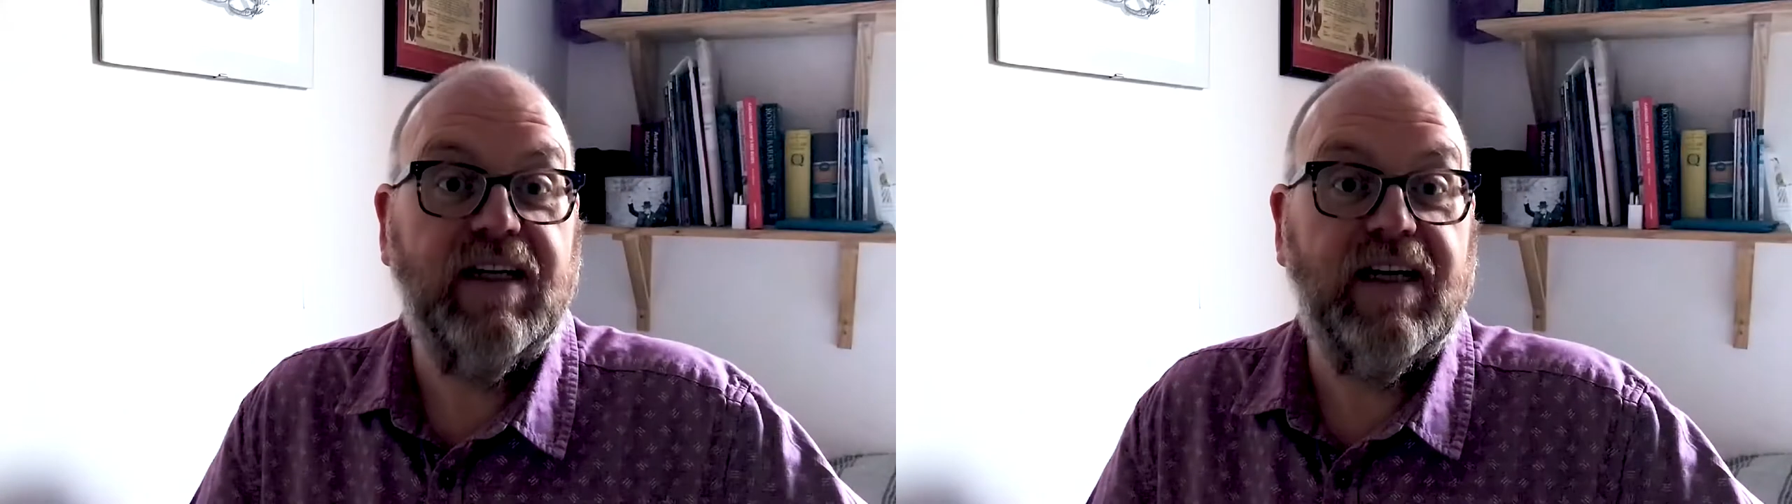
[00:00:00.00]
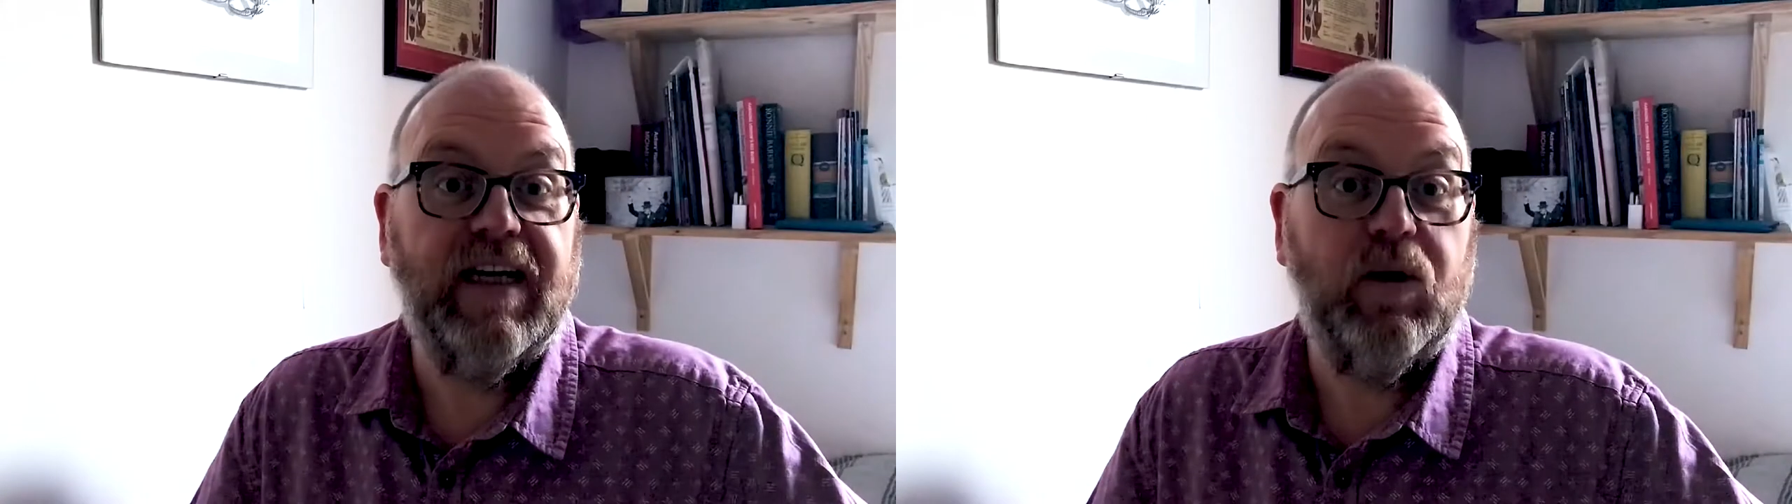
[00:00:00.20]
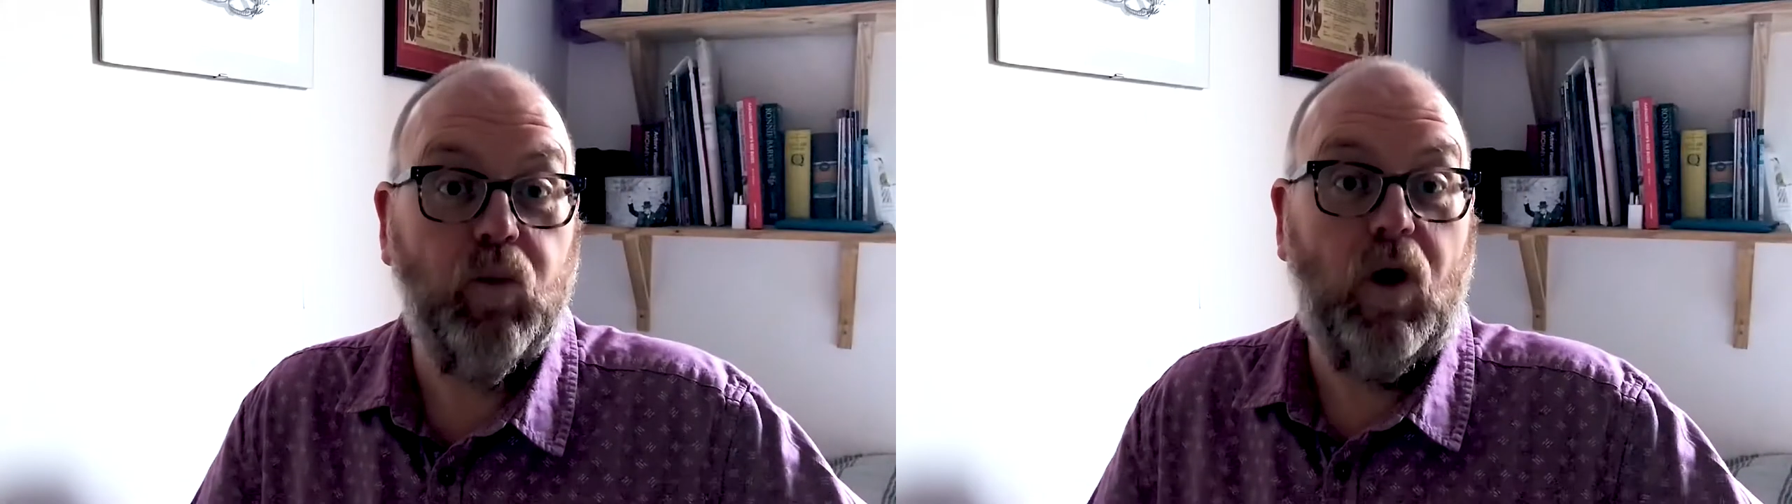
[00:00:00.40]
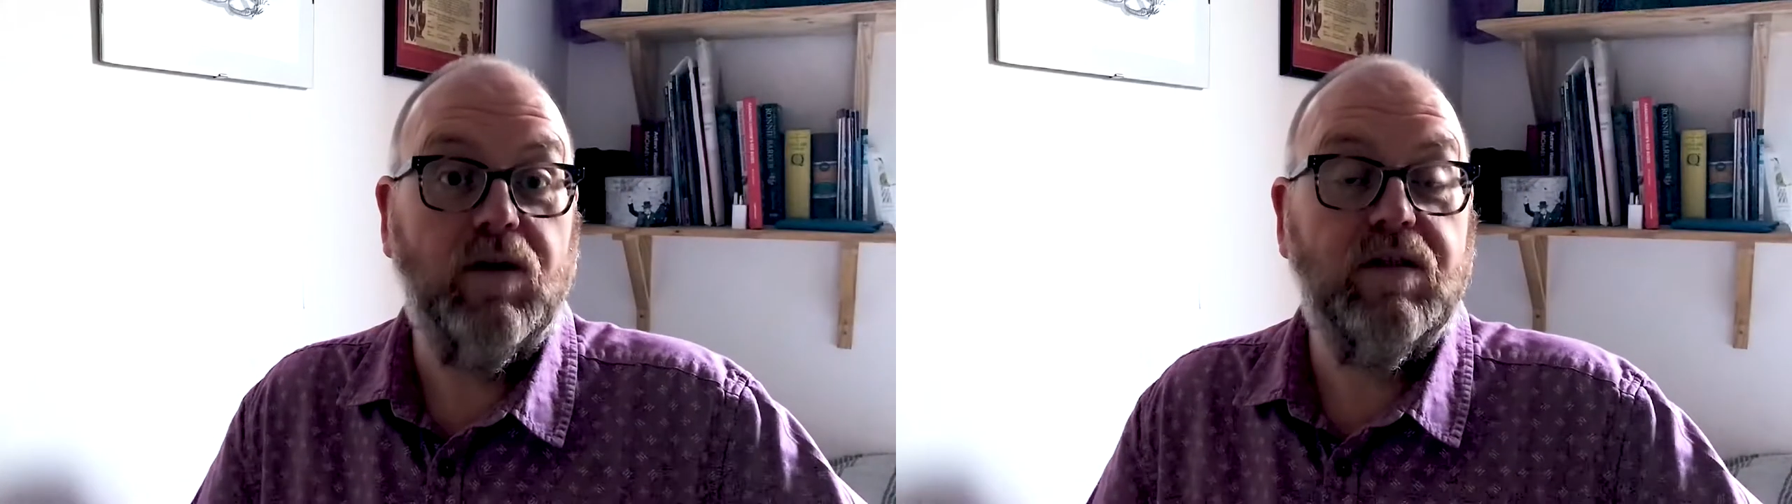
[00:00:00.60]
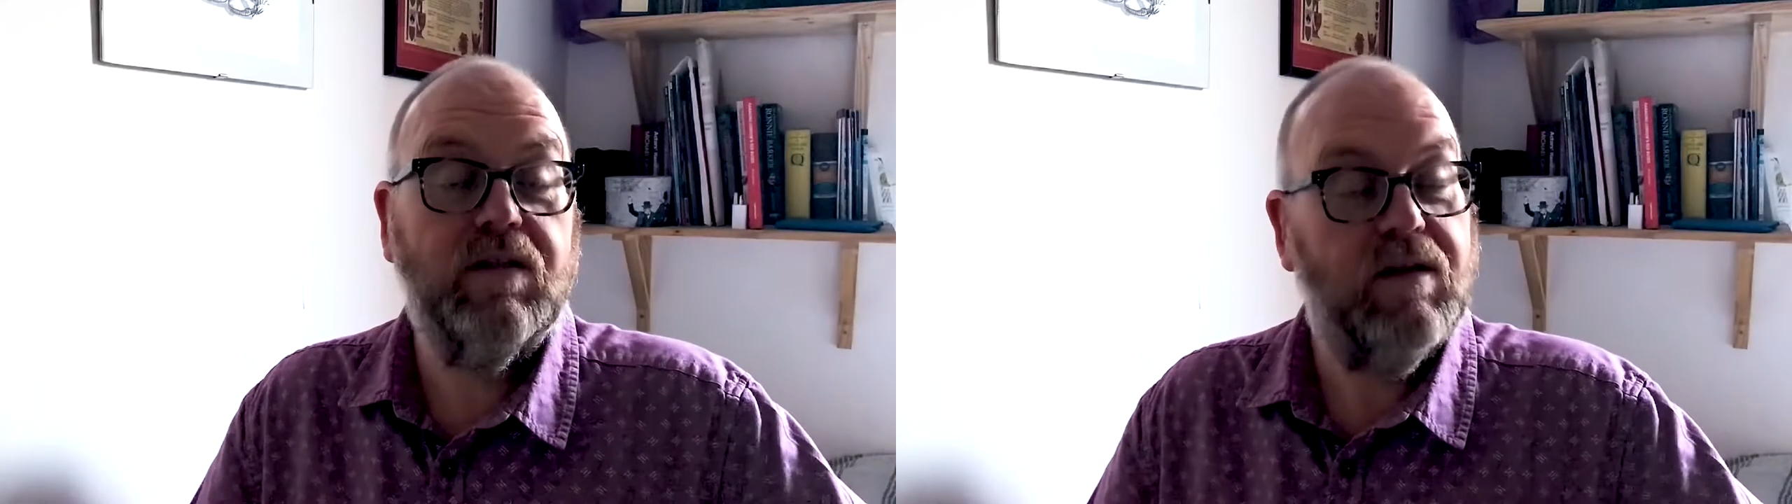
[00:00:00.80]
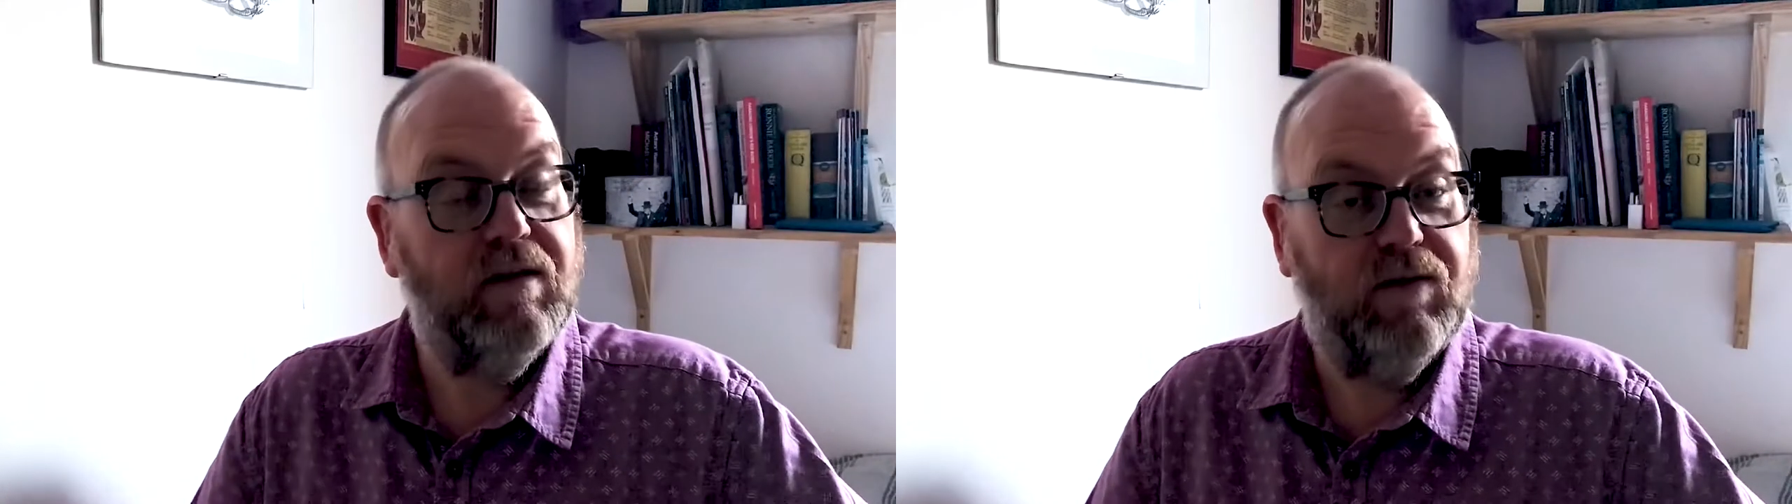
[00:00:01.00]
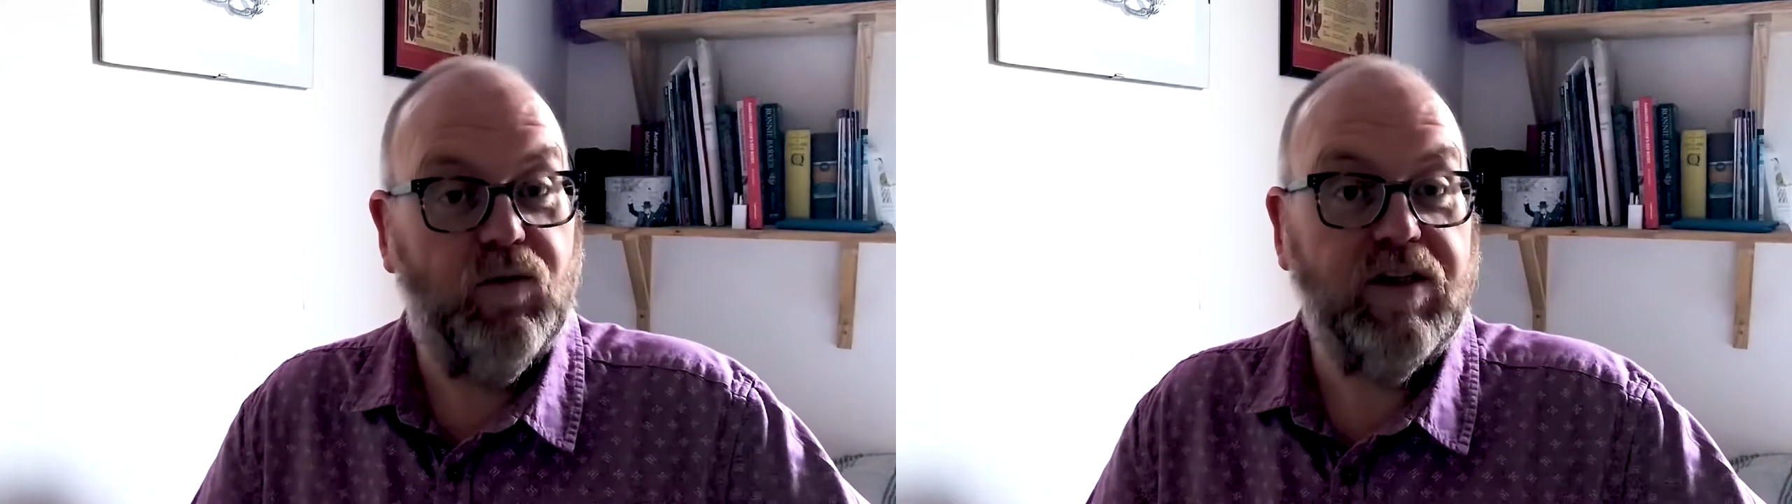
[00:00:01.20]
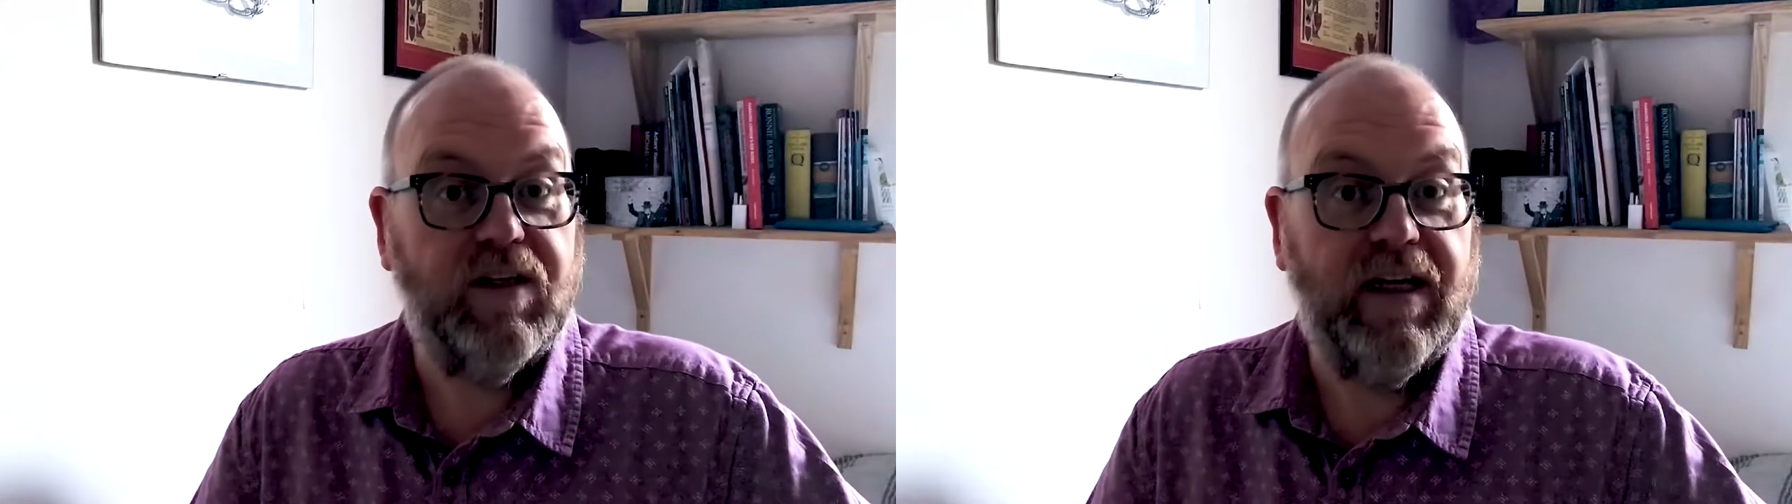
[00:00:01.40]
it was
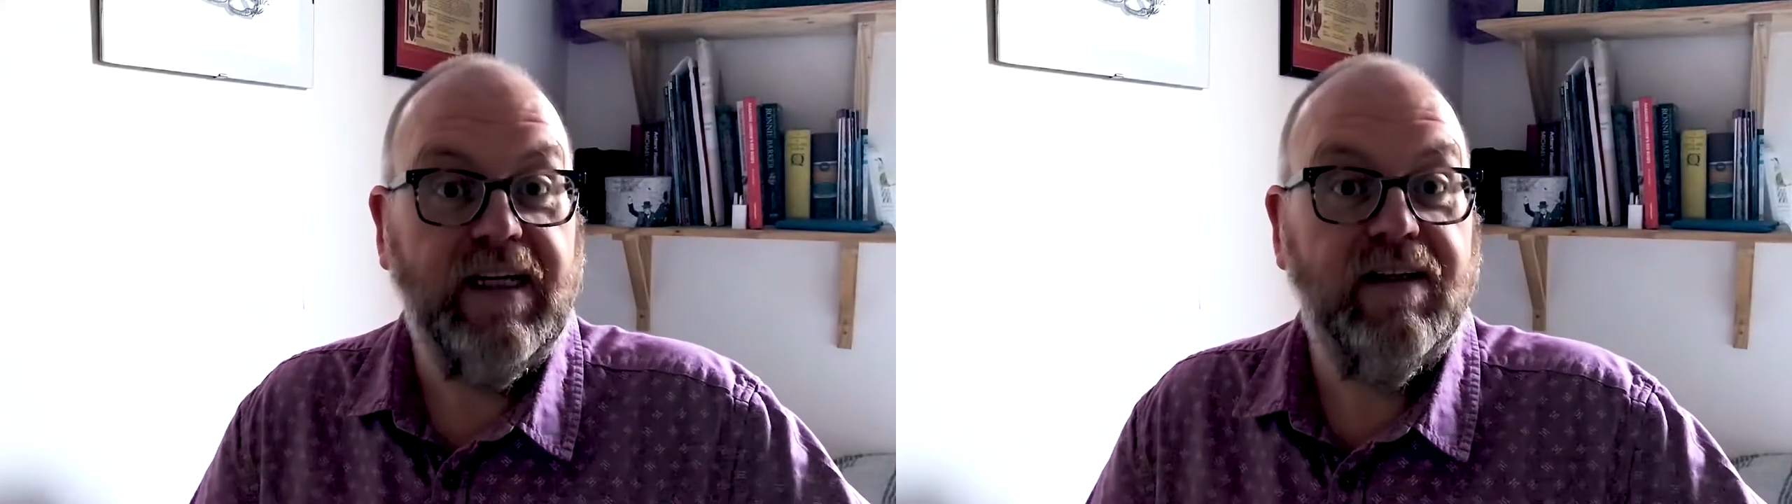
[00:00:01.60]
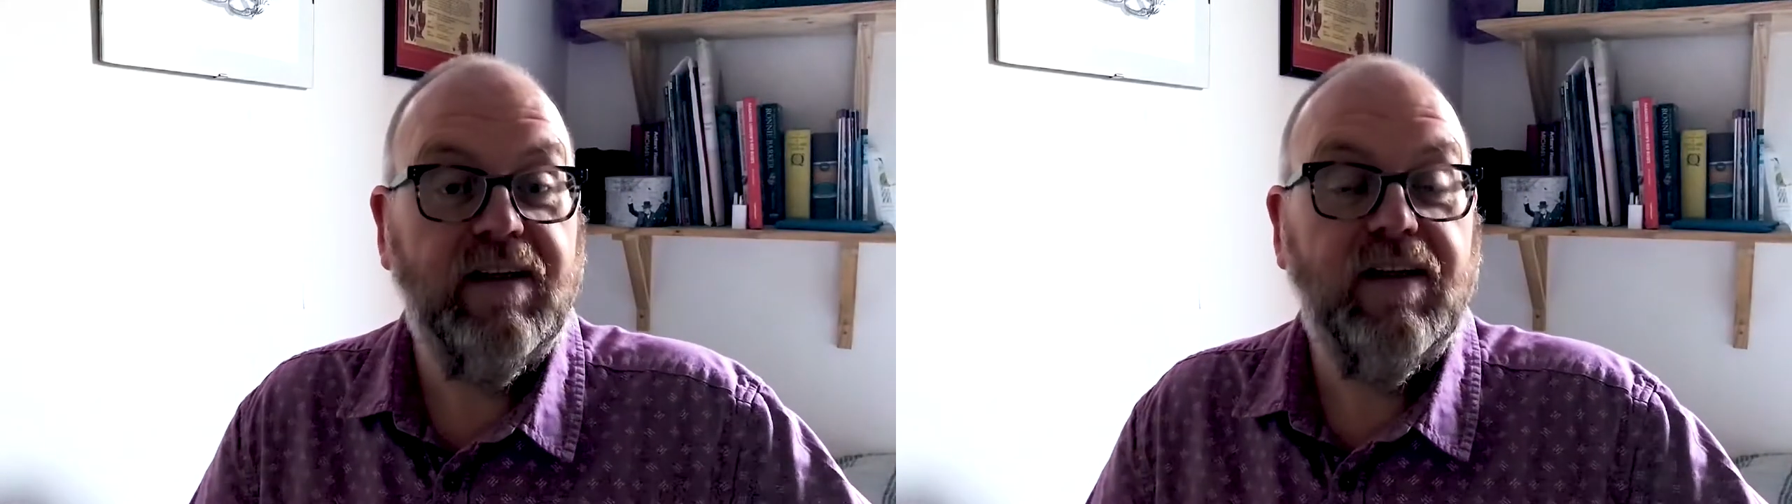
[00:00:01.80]
originally